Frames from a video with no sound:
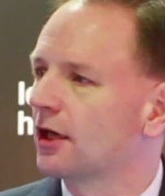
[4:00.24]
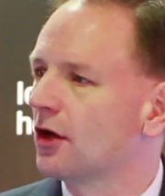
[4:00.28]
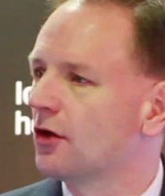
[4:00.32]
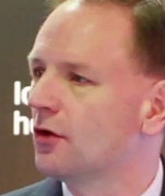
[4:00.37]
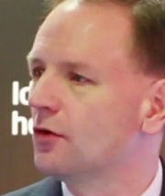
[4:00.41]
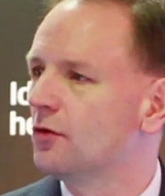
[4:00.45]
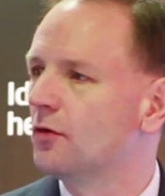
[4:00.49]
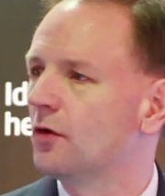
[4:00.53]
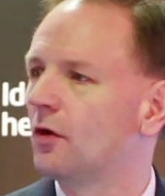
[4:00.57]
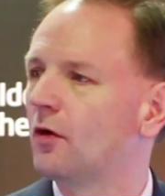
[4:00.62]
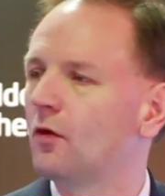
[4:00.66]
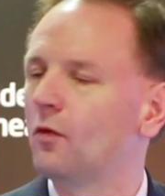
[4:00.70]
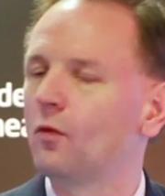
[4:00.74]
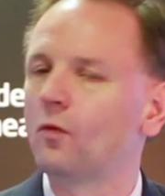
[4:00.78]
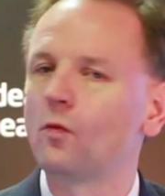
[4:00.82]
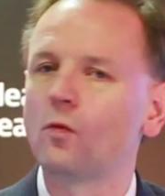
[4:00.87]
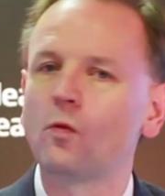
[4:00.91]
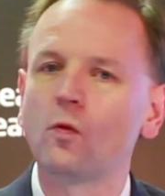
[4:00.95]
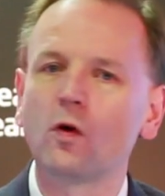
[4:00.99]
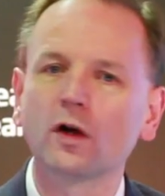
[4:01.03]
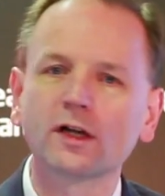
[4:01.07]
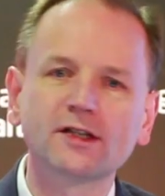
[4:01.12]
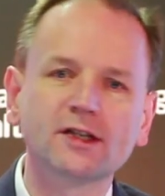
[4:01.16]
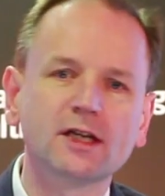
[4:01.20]
you,
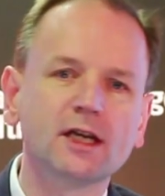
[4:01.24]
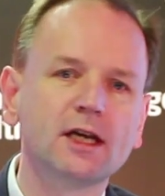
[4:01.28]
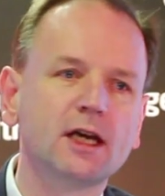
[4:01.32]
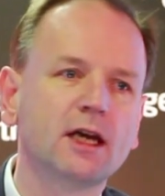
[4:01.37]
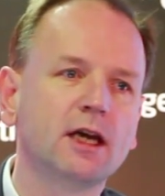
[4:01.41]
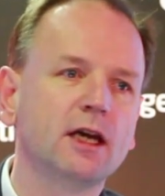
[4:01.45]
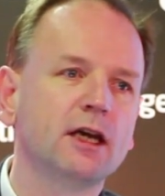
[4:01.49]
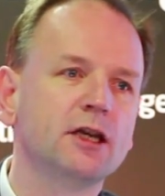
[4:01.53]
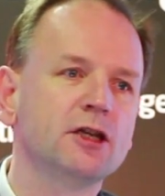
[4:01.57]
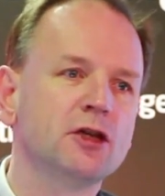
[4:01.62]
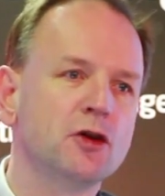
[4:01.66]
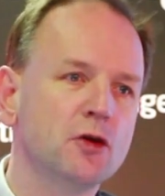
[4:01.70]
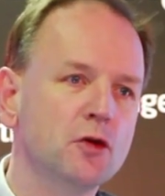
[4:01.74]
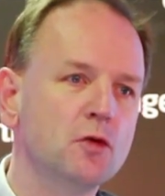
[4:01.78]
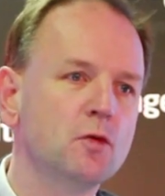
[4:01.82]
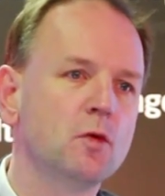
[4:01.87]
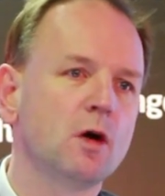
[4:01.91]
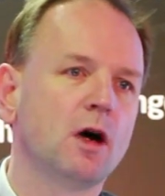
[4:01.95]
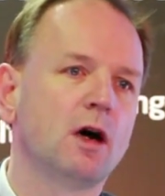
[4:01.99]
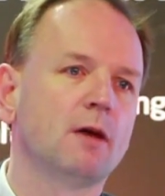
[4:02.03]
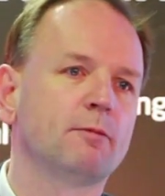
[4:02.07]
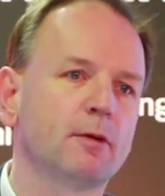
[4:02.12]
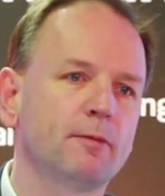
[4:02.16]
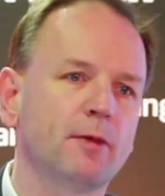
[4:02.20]
what is it you
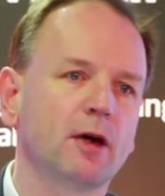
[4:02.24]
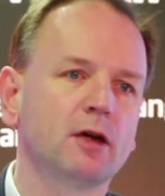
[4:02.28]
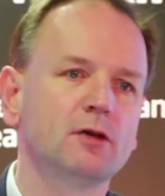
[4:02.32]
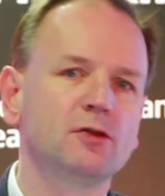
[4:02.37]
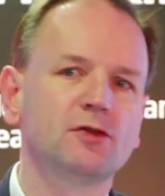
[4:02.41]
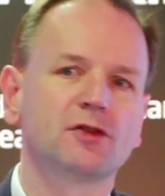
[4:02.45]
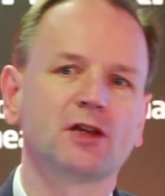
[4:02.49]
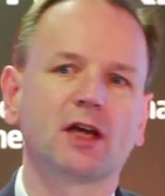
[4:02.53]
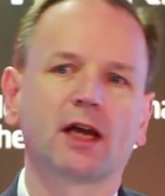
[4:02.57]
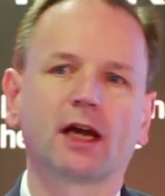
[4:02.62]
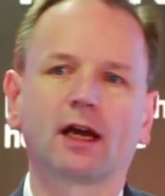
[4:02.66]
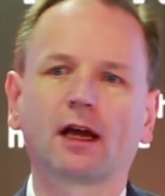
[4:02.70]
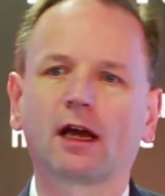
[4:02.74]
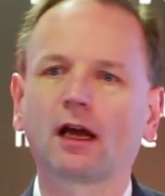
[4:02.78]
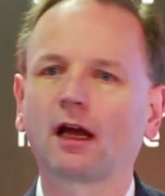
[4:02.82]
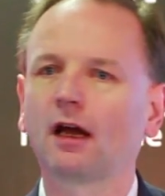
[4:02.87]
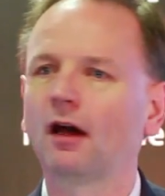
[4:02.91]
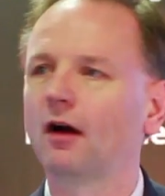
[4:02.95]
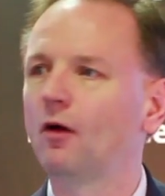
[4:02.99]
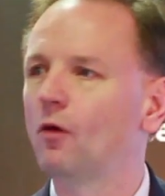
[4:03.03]
are proposing?